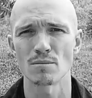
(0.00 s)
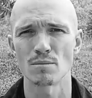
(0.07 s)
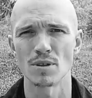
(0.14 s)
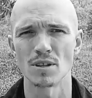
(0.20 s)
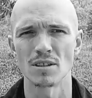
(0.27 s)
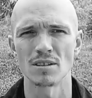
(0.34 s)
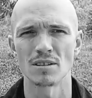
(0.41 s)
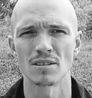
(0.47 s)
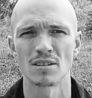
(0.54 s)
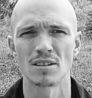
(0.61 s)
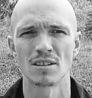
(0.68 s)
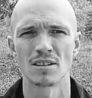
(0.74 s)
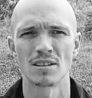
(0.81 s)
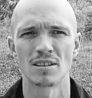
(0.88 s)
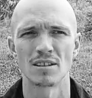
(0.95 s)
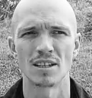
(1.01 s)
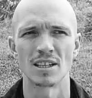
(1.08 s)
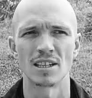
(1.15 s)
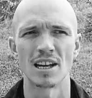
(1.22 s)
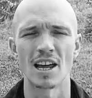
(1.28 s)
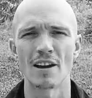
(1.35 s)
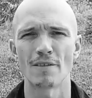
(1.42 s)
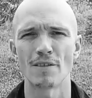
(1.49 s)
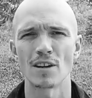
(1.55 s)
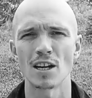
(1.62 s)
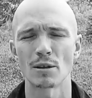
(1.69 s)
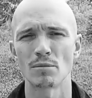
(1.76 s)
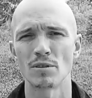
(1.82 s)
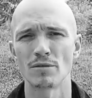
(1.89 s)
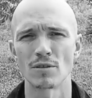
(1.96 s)
me and laughing
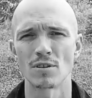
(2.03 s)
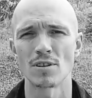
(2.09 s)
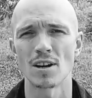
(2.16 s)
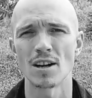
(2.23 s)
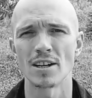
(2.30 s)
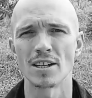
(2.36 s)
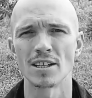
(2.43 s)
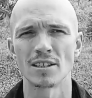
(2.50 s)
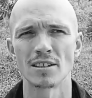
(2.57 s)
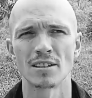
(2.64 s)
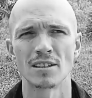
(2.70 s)
at me for crying.